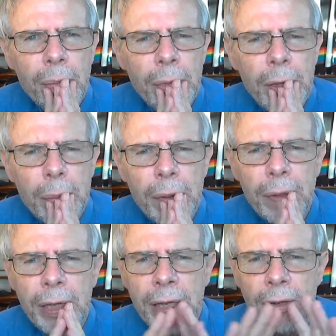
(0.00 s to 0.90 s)
people
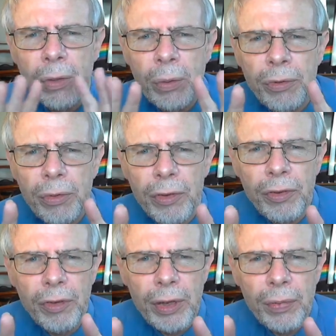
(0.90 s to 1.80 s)
then go on to
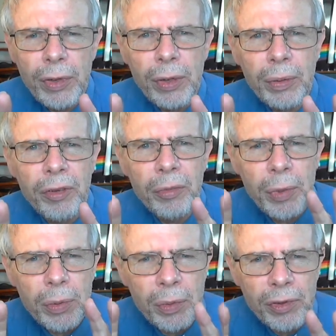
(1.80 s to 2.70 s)
receive the Holy
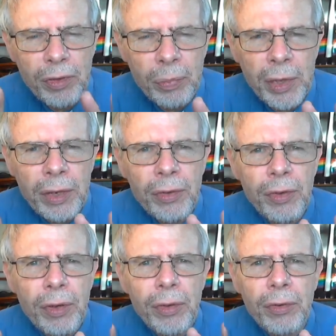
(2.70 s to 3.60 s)
Spirit, which is
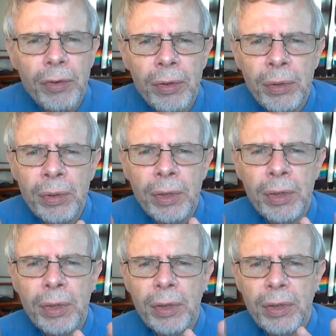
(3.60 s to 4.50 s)
ministered through
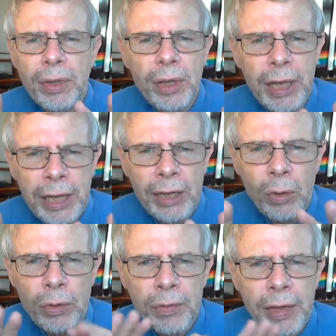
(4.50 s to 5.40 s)
the laying
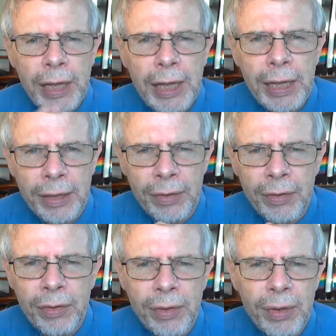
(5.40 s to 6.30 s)
on of
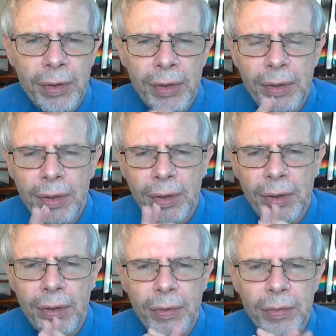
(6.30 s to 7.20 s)
hands
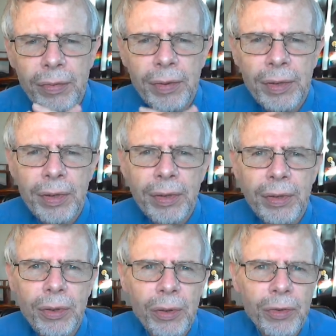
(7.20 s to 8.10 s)
of
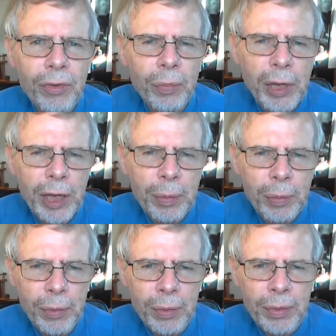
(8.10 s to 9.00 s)
God's
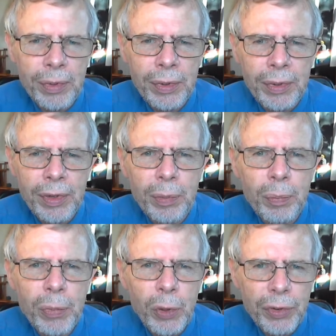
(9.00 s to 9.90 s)
people the
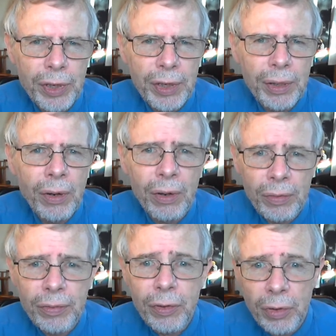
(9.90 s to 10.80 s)
body
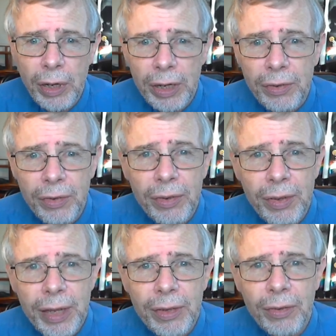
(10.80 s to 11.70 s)
of Christ.
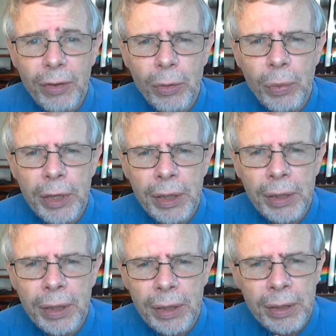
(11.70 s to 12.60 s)
That's who we
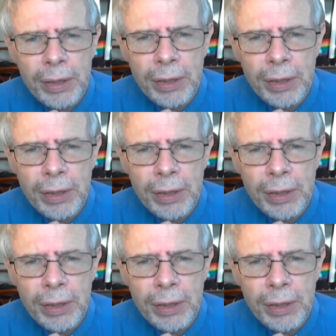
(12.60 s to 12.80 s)
are.